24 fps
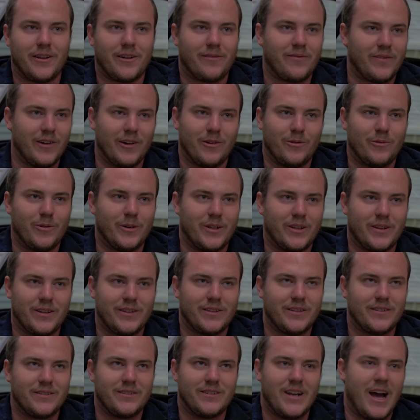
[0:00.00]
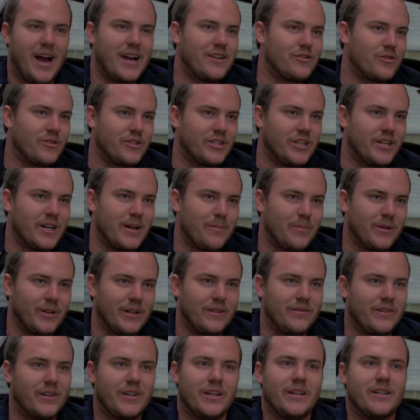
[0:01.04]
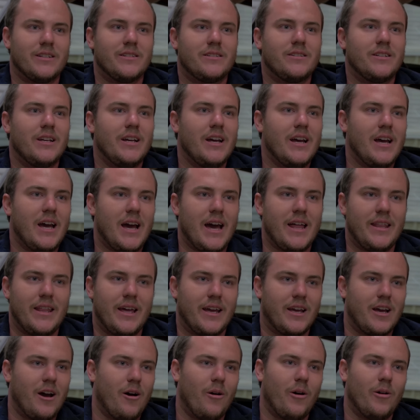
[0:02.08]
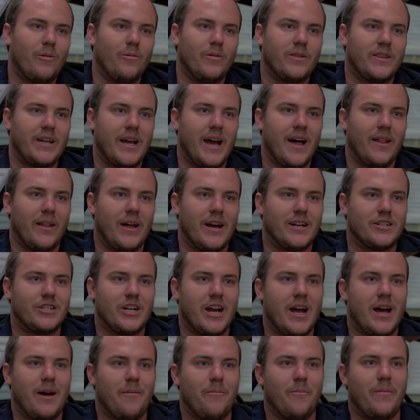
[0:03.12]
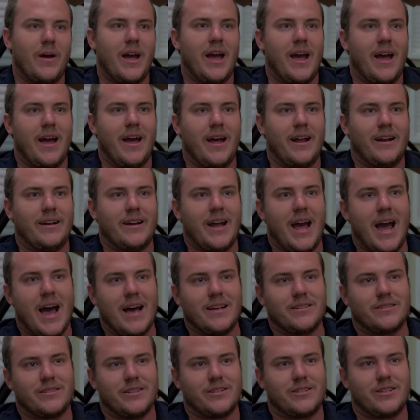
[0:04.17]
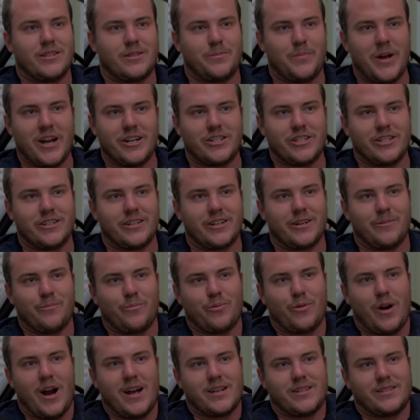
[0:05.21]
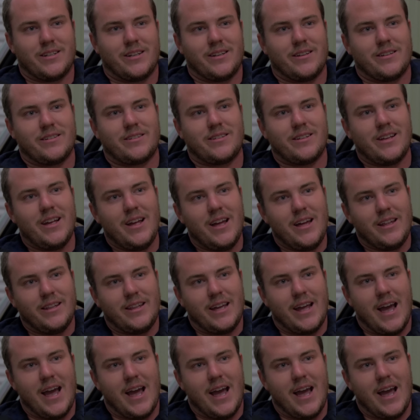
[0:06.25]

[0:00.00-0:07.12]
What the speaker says: They're filled with nitrogen, I believe it is, and they go in with the LHM, and as the suspension compresses, the